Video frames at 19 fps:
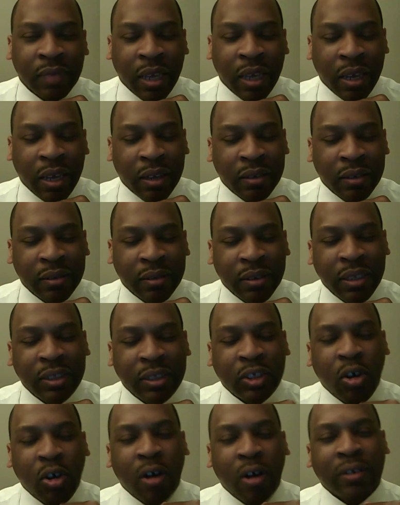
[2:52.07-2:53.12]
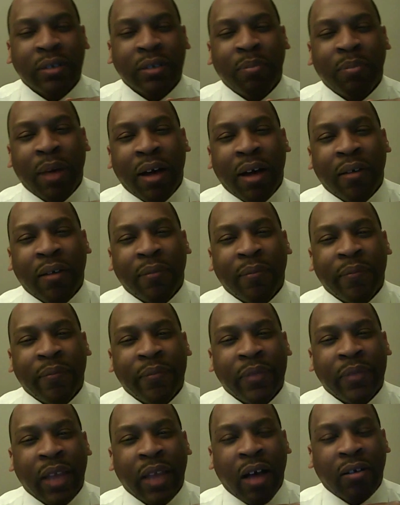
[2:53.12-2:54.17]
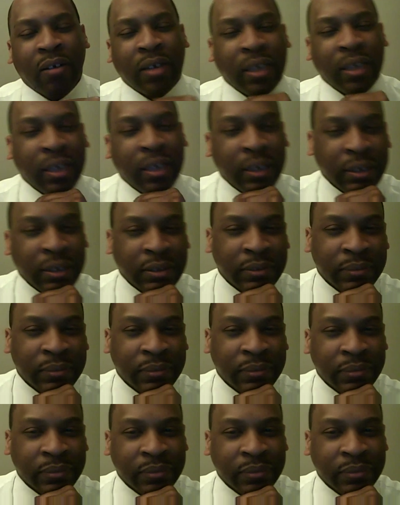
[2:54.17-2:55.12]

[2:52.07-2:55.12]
And he talked about how King